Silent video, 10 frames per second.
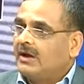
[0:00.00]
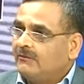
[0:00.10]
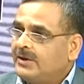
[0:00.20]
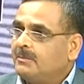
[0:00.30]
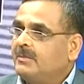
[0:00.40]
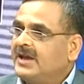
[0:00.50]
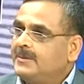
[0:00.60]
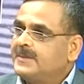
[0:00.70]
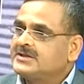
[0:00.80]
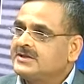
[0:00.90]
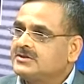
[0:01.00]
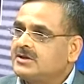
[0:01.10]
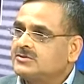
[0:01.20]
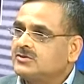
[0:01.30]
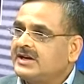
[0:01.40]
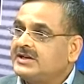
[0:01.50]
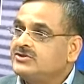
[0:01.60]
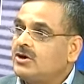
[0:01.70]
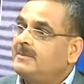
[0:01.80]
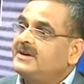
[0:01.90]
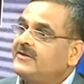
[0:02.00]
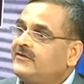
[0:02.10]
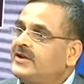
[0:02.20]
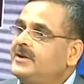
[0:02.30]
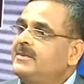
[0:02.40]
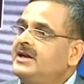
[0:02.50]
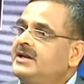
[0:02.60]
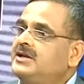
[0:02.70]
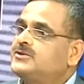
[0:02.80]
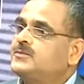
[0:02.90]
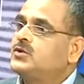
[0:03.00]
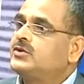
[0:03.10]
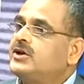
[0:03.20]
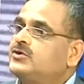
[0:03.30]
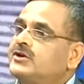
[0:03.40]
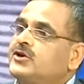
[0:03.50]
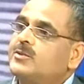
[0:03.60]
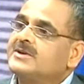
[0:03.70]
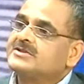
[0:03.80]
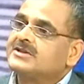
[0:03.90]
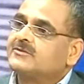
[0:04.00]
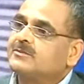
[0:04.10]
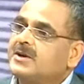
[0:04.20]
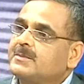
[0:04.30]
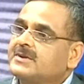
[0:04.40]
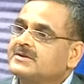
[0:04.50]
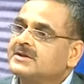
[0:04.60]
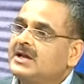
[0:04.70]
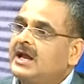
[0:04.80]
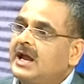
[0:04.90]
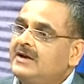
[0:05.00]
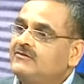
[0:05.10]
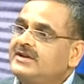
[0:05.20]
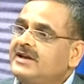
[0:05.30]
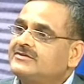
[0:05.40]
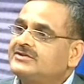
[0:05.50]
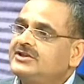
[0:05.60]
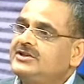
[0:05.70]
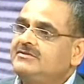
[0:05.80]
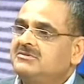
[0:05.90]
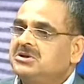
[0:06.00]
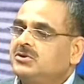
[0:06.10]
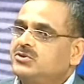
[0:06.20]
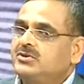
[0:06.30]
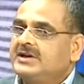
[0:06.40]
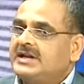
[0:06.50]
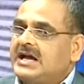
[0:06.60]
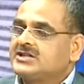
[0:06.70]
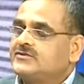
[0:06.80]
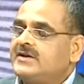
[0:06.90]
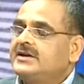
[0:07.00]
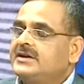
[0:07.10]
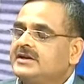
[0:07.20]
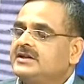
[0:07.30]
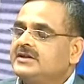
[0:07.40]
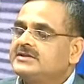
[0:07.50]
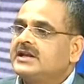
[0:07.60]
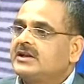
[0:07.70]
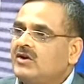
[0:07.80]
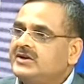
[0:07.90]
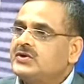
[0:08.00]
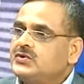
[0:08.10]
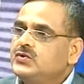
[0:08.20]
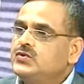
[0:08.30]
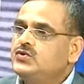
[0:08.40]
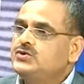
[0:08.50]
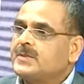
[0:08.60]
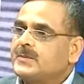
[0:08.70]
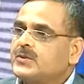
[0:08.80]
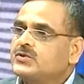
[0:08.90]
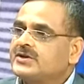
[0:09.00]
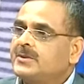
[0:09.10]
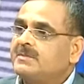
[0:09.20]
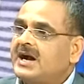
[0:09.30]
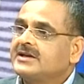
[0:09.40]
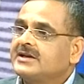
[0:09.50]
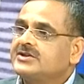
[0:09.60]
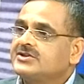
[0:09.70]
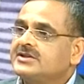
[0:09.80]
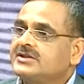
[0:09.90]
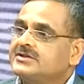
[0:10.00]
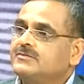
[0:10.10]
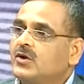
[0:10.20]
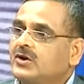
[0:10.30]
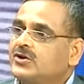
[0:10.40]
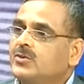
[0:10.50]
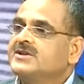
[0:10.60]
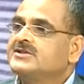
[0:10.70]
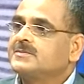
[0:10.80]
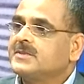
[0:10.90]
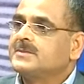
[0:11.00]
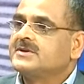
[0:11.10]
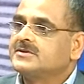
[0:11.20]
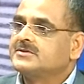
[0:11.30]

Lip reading: the male person is also getting job, but the female is put into the domestic purpose. And we have seen during last 1 decade, there is quite a huge proportion of migration is for domestic purposes.